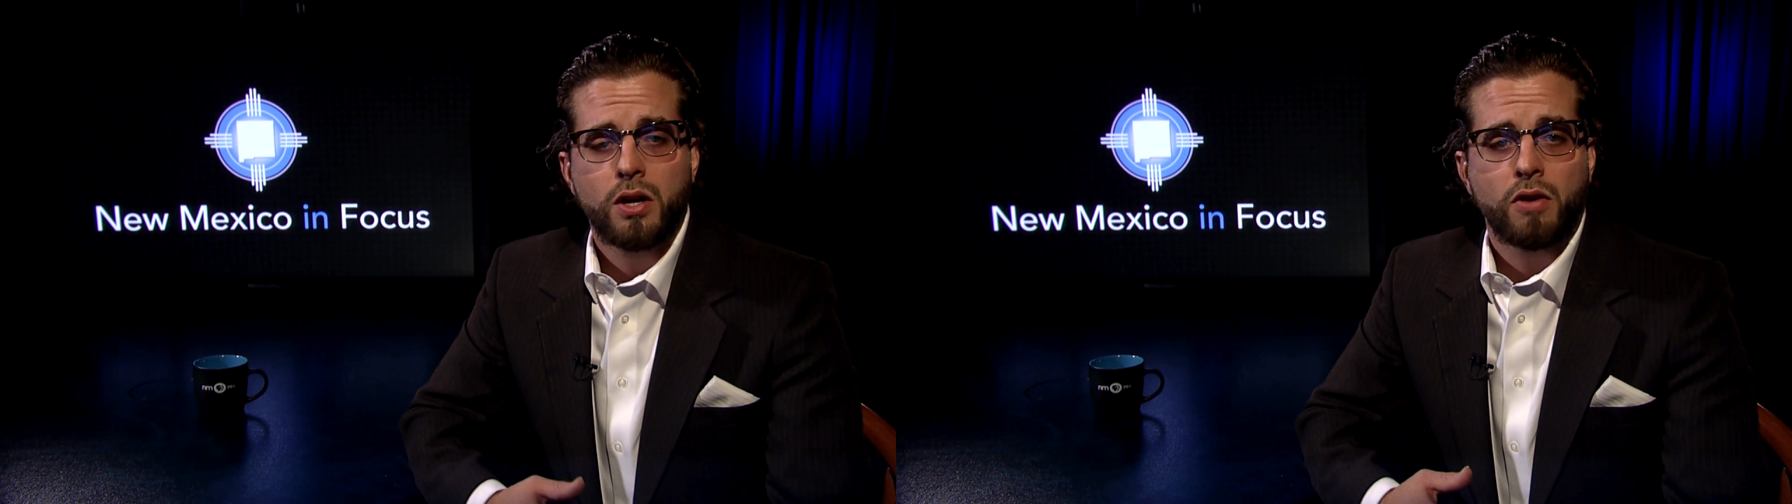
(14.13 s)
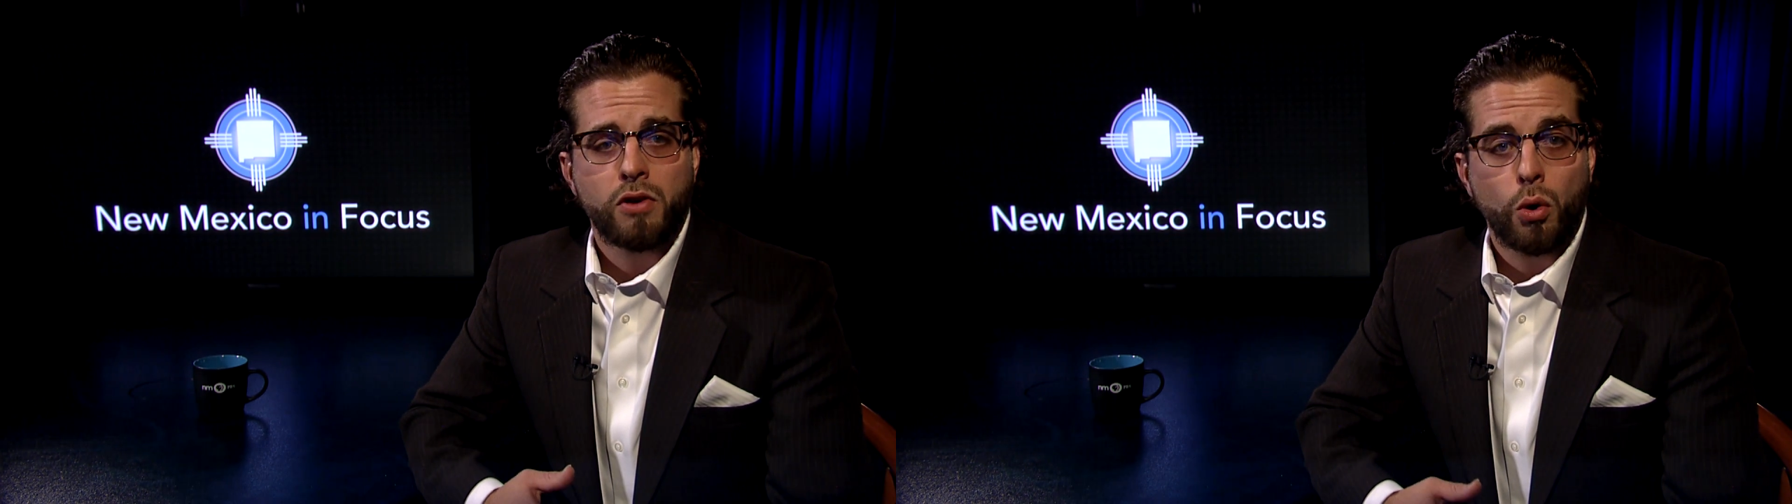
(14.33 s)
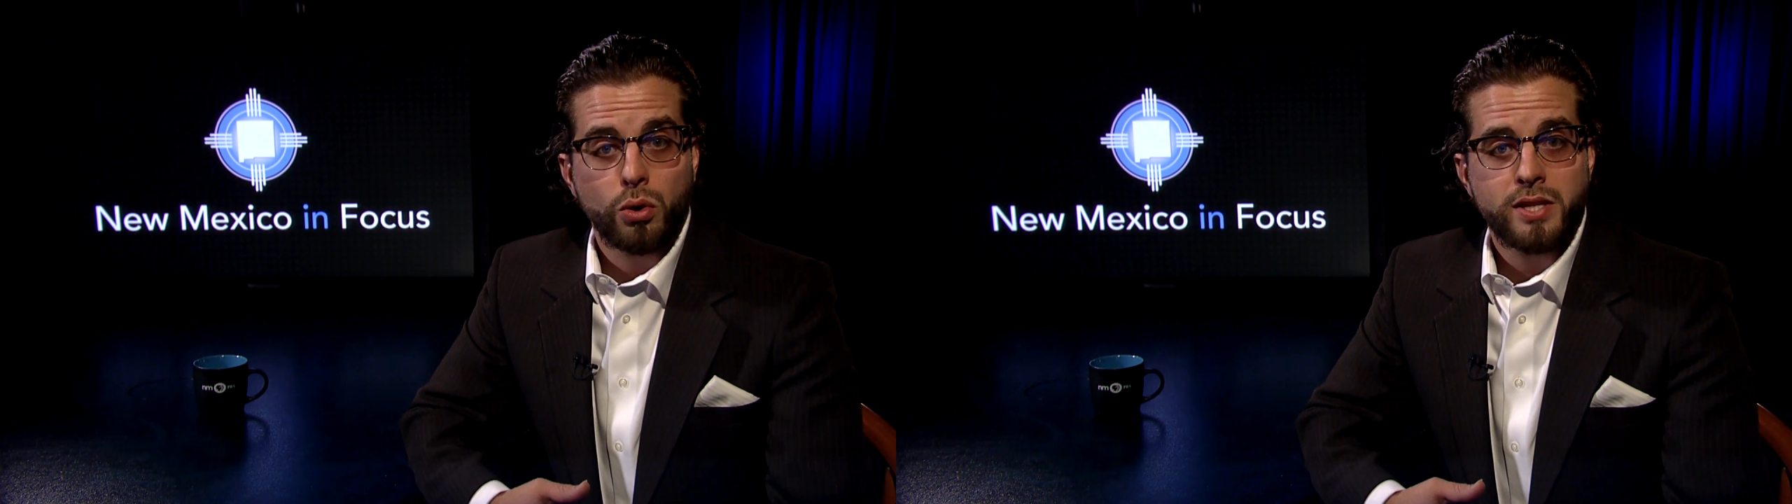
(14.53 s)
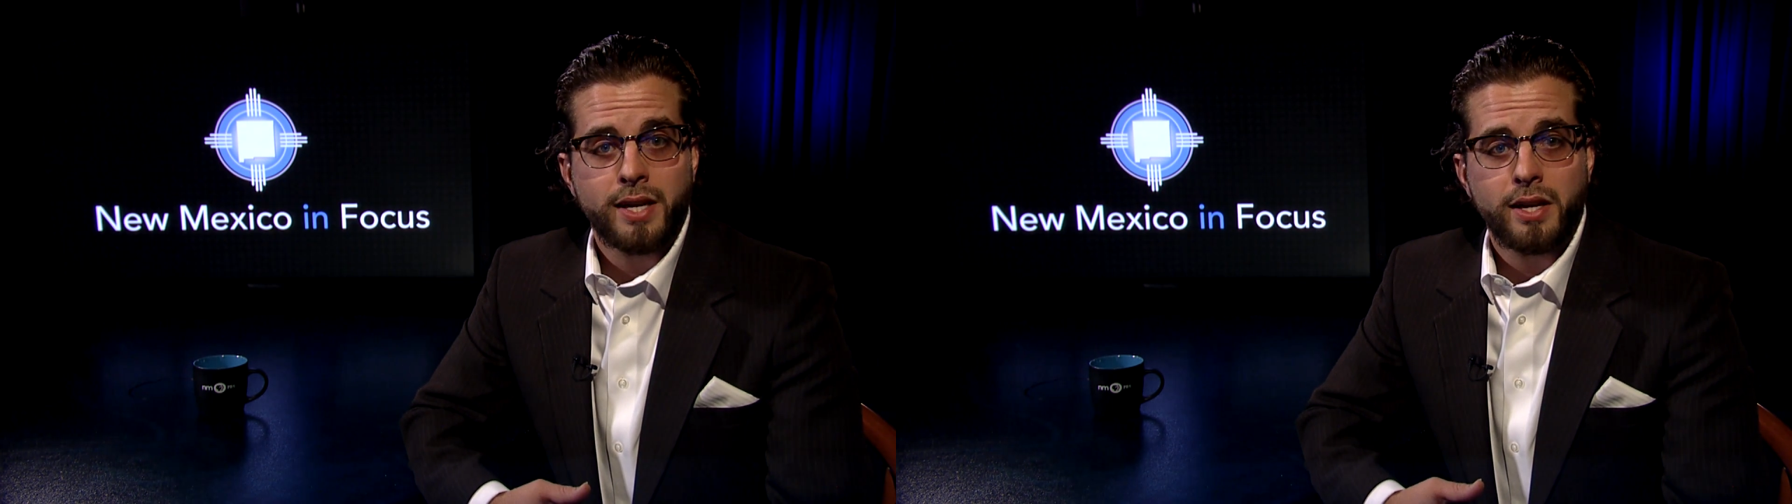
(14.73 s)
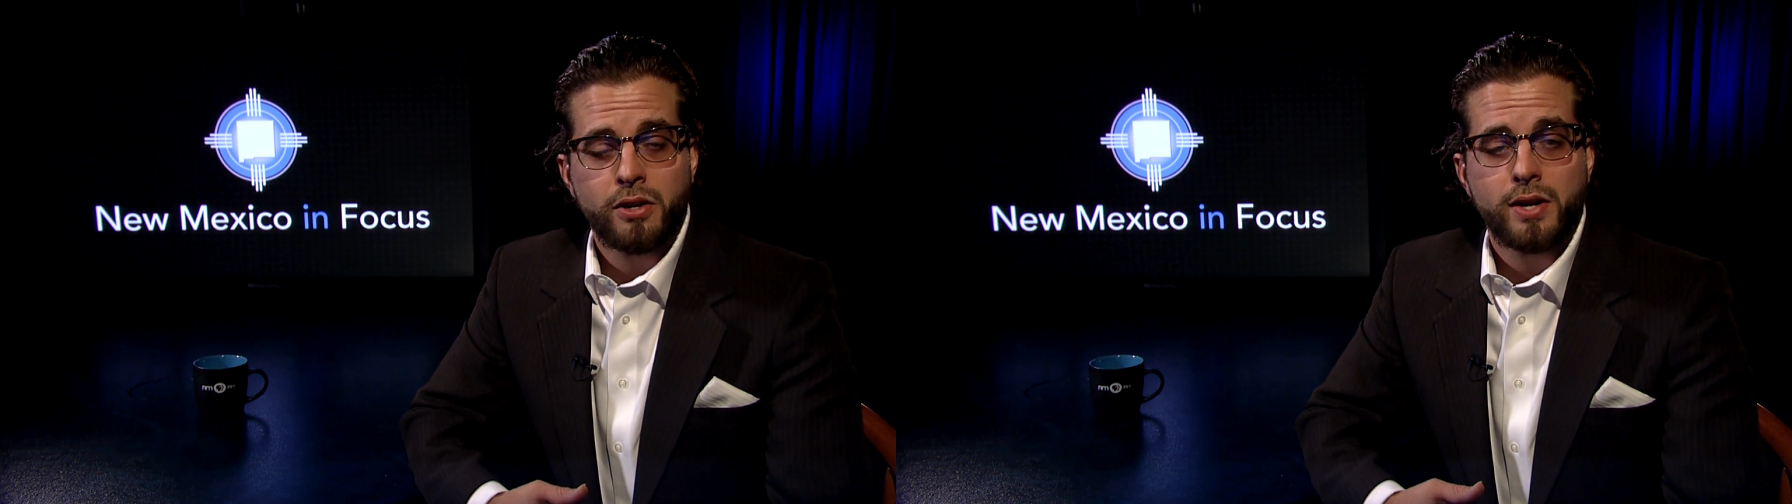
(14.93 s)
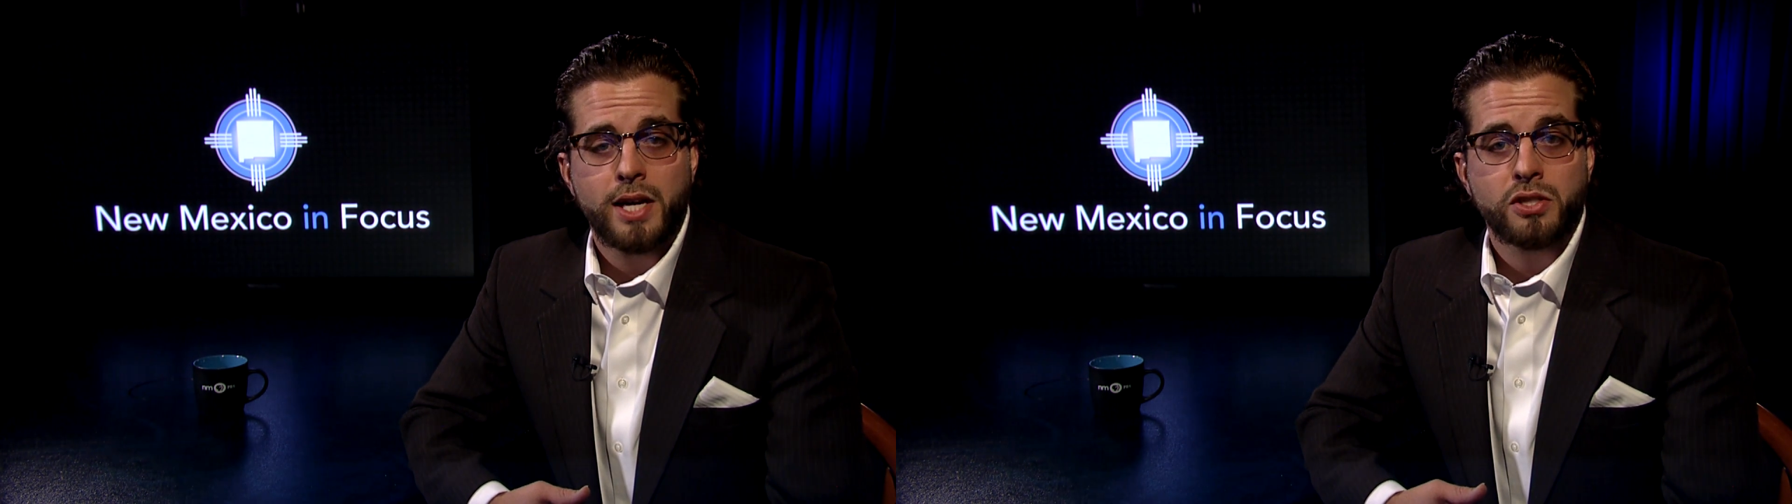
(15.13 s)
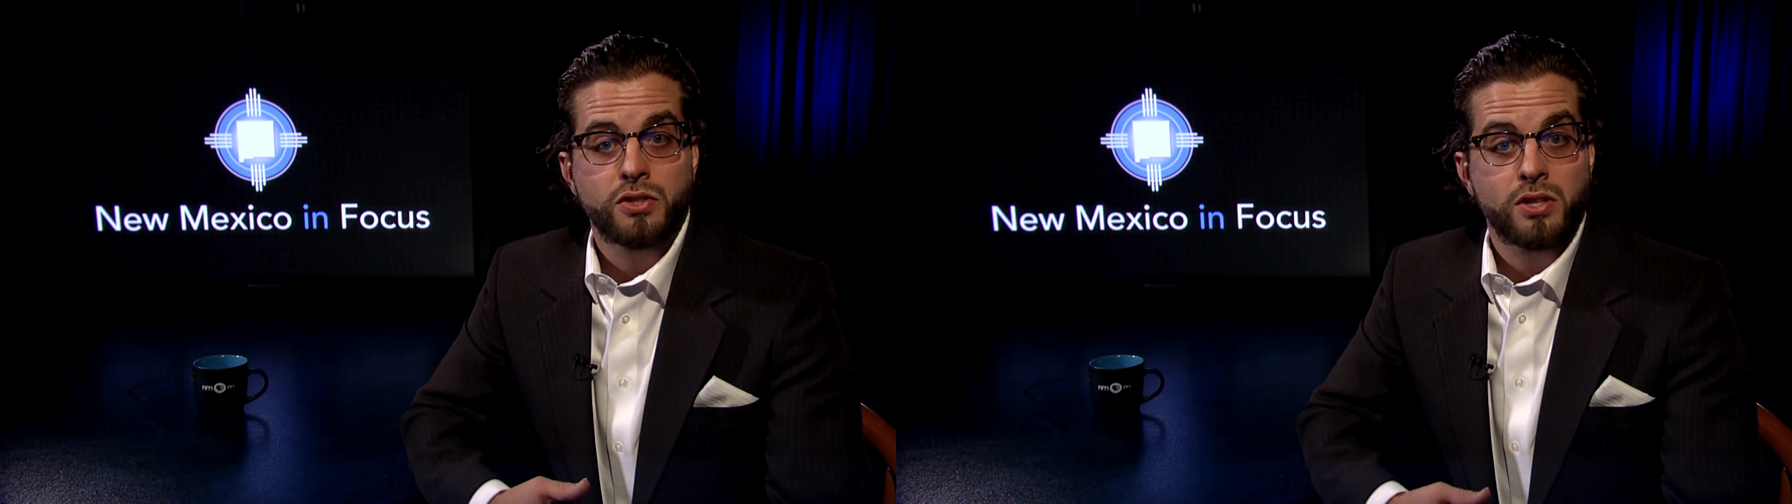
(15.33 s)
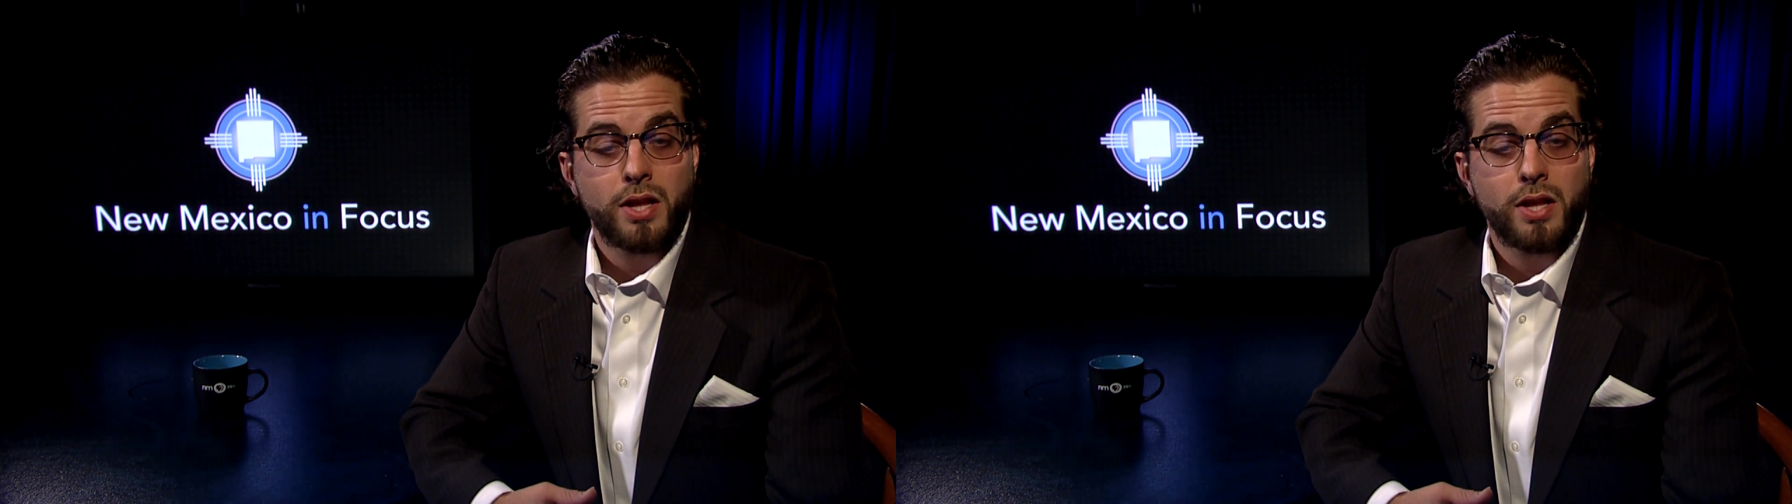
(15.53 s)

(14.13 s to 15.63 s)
of Holtec International's